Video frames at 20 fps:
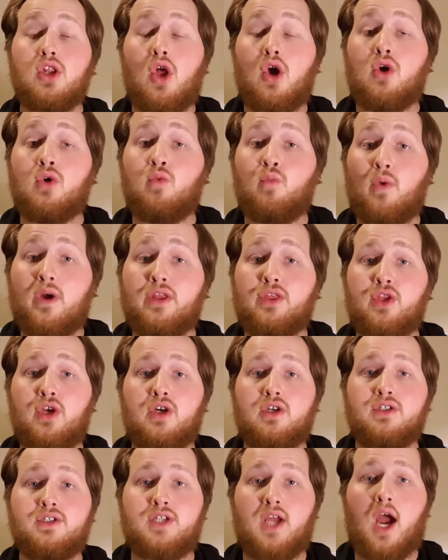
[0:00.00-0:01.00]
along with
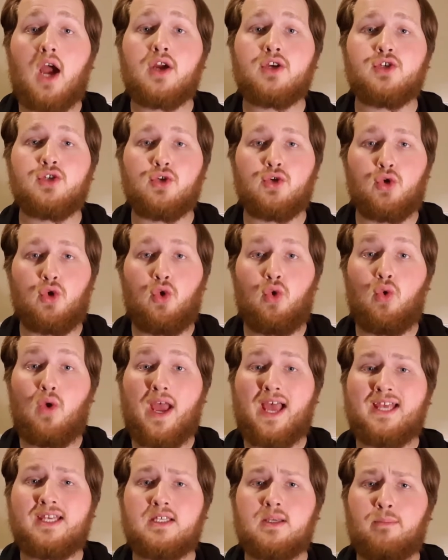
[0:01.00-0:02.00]
her doctor who
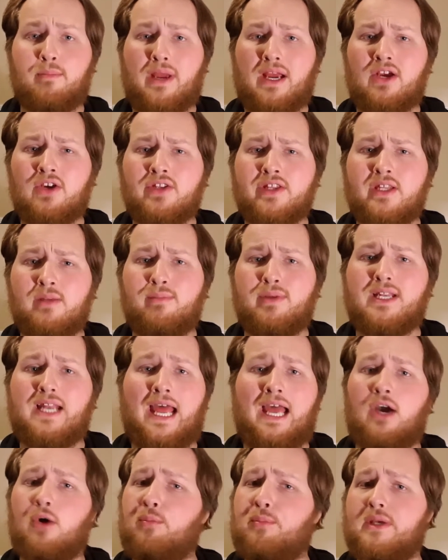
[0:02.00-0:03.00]
has apparently been
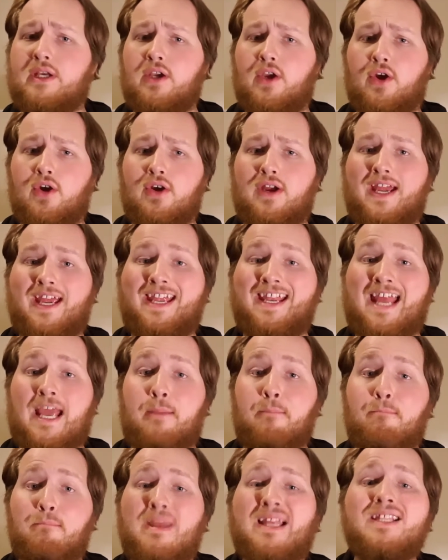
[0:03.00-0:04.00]
helping her in
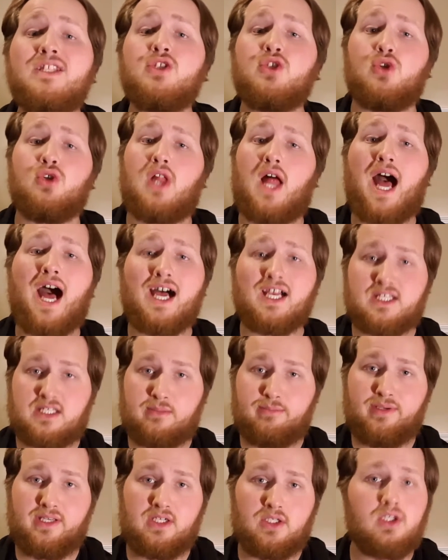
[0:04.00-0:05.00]
a mental
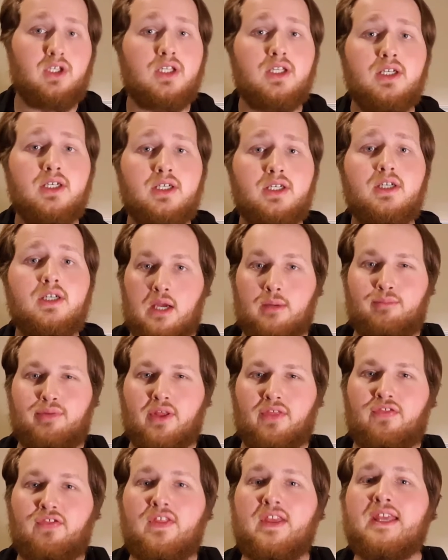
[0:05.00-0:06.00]
hospital.
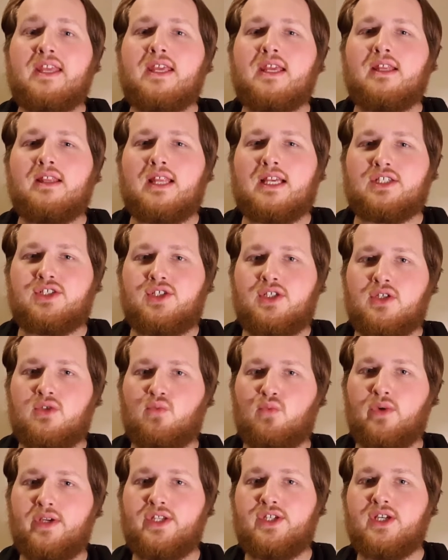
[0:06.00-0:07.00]
But thinking that
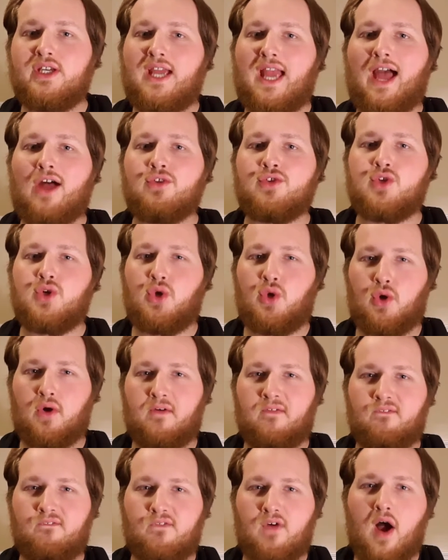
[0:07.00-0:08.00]
she's reaching out to
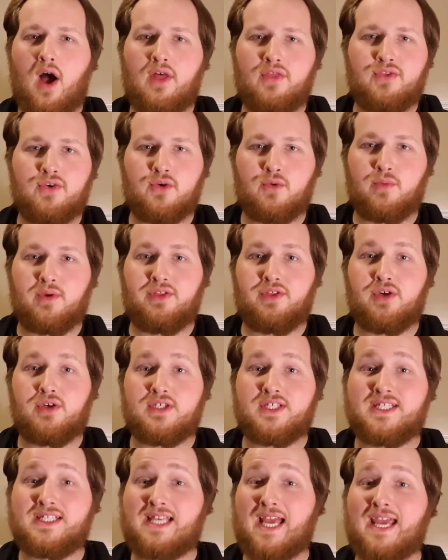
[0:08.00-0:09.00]
her father with
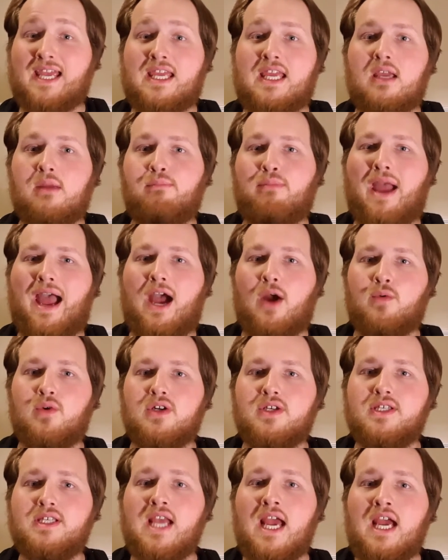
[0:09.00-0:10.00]
her psychic
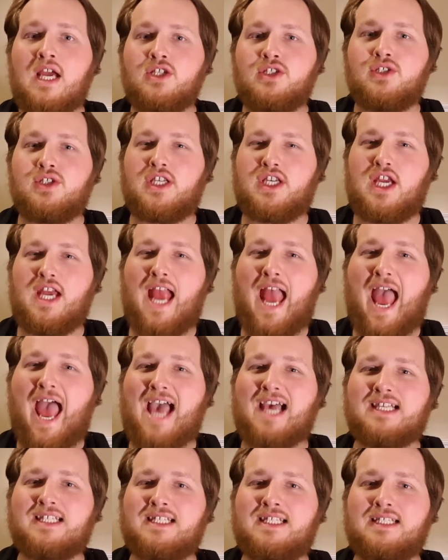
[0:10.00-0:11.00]
powers, she
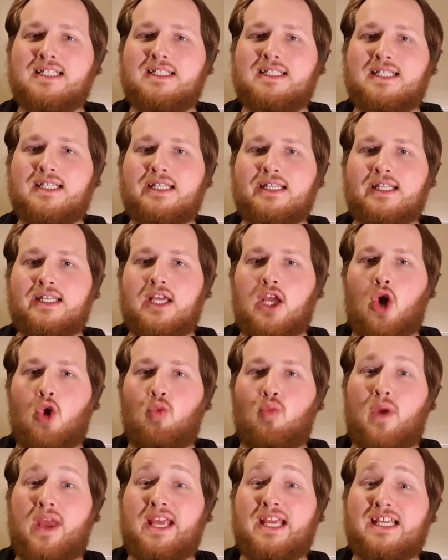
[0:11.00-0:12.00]
accidentally
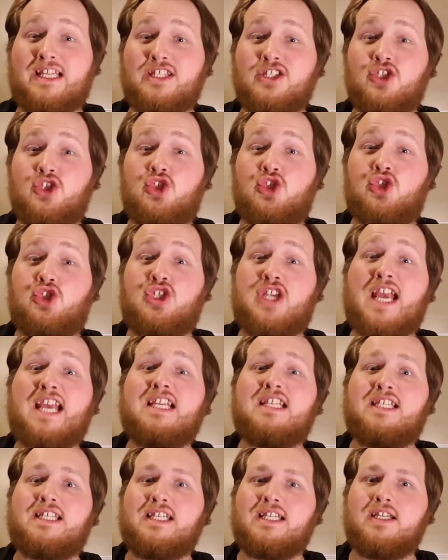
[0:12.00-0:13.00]
awakens
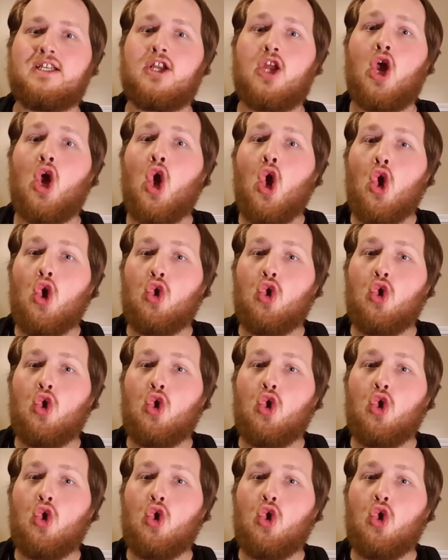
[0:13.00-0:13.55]
Jason,